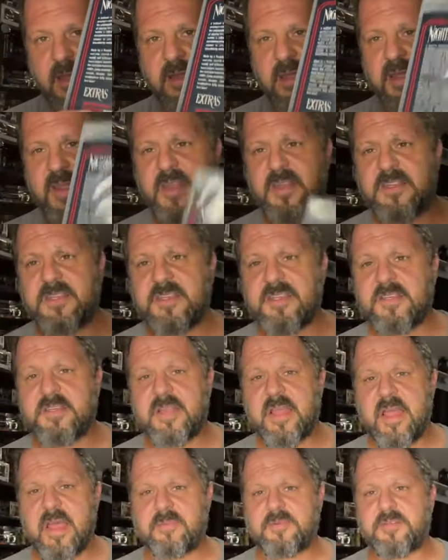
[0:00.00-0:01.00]
it is just
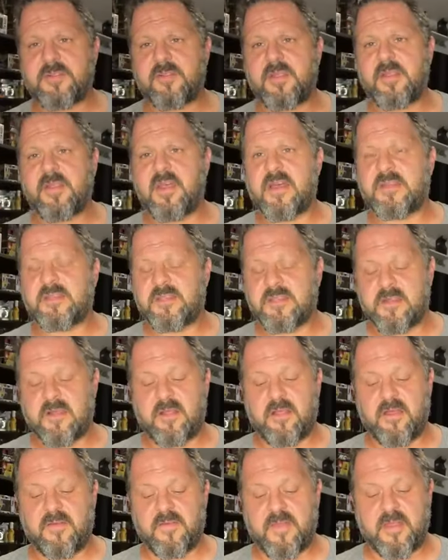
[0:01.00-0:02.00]
absolutely nuts, and I
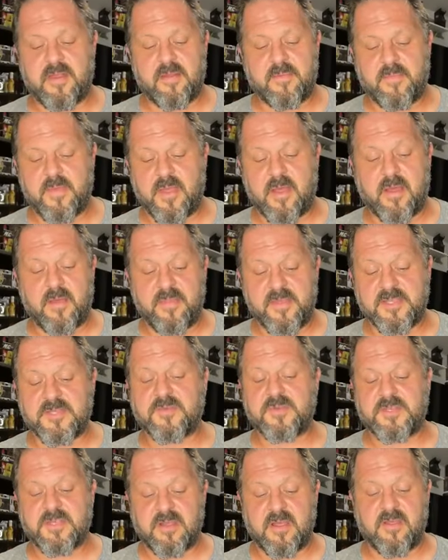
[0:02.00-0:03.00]
love it. This
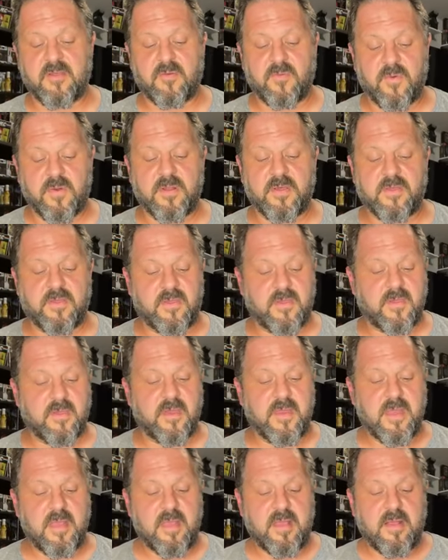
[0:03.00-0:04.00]
was another one of the
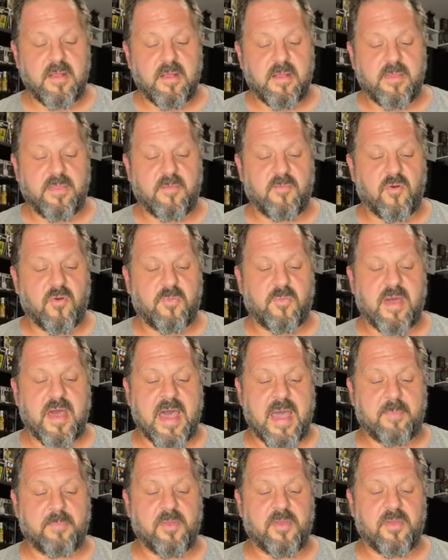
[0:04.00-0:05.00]
more
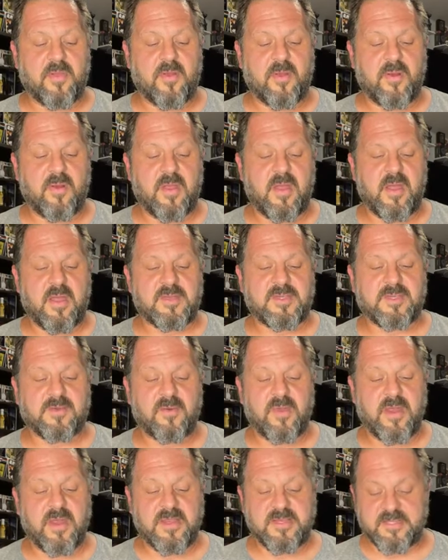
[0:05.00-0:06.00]
popular
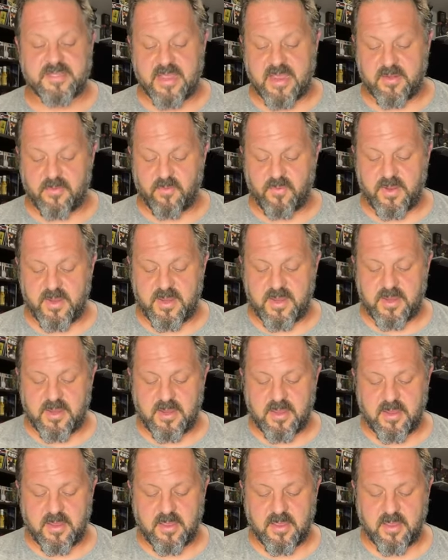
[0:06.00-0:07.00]
screenings that
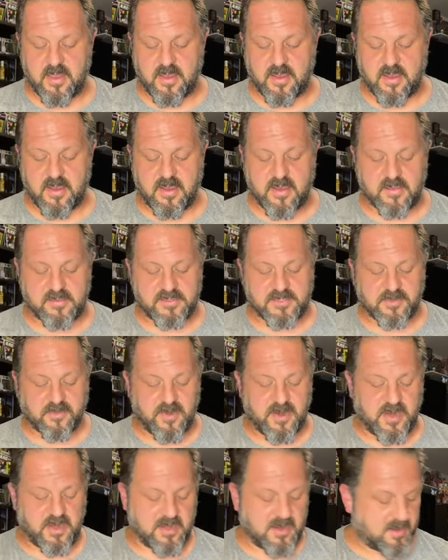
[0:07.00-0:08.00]
we
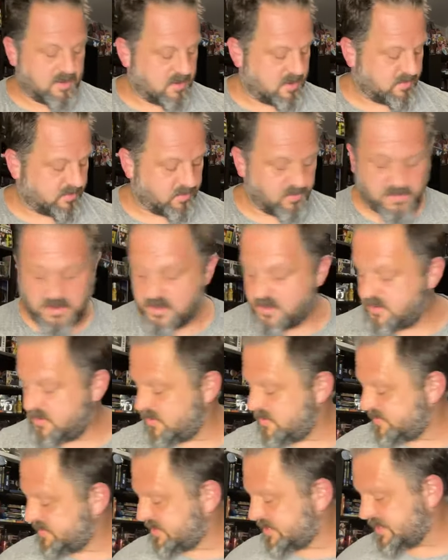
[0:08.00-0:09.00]
screened through the
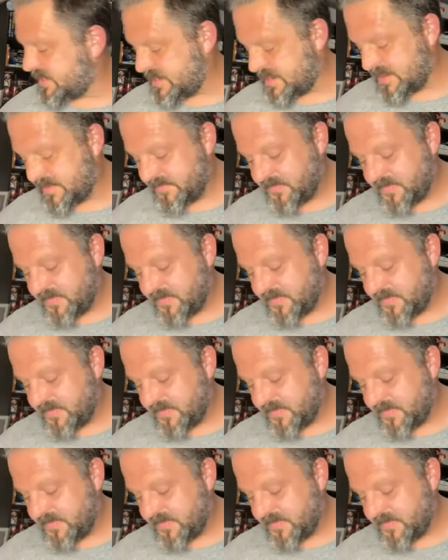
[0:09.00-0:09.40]
QMC.